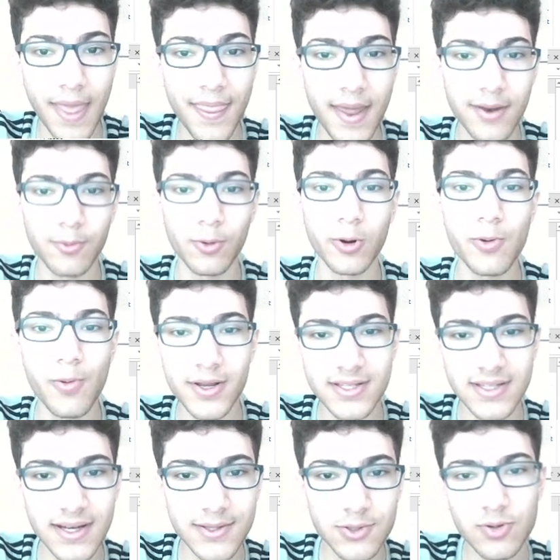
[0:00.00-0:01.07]
then what do we want to
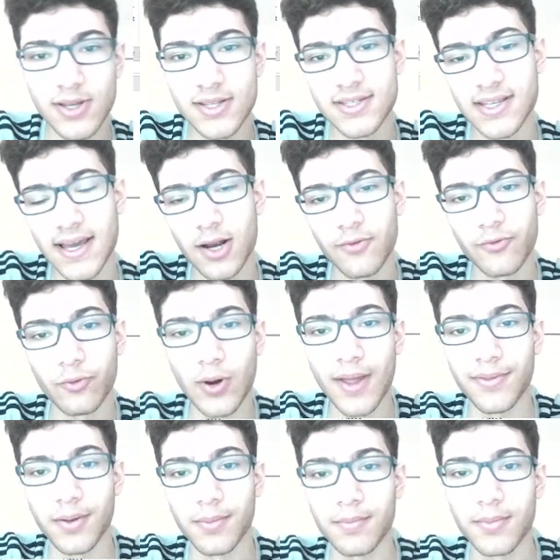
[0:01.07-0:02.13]
set it to? It's kind of
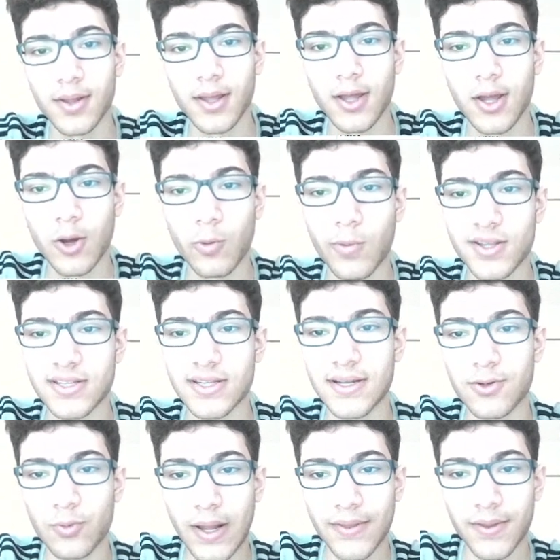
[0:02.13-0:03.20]
random. We want to set
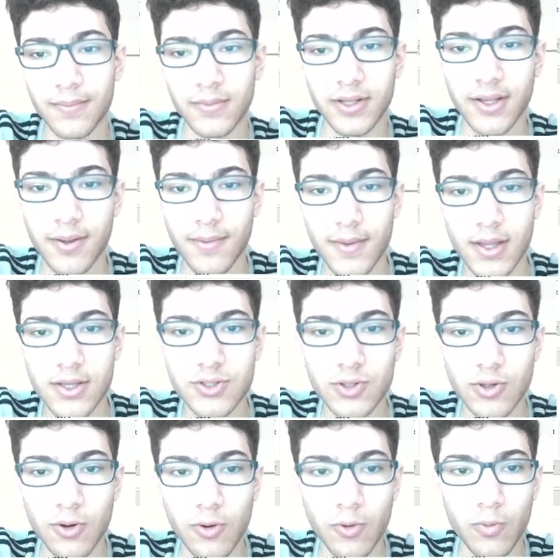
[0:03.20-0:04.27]
it randomly.
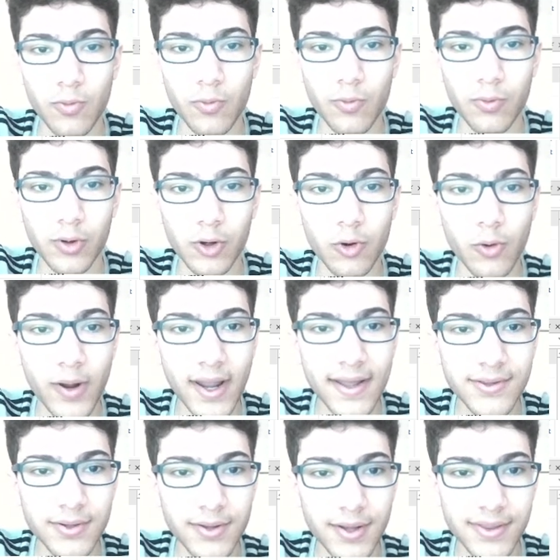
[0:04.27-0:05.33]
So we're going
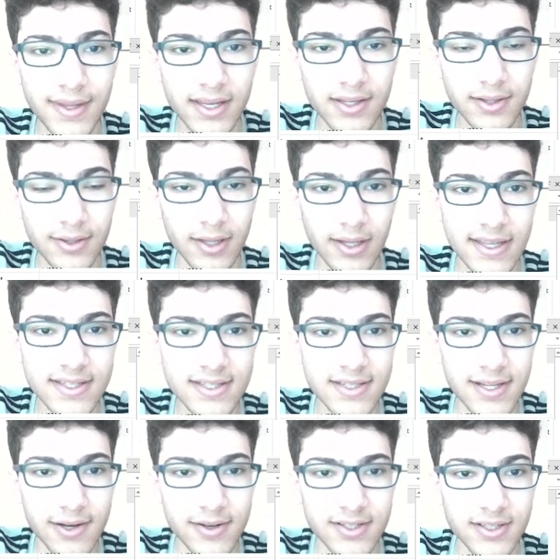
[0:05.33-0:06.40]
into the list
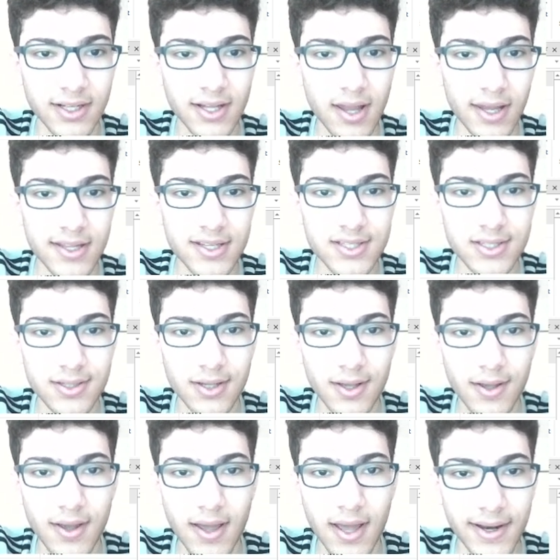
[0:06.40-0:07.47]
here. It's called a list,
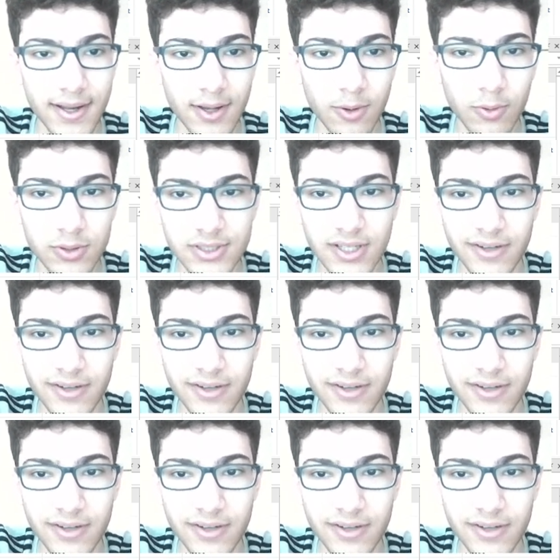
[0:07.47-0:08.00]
and it holds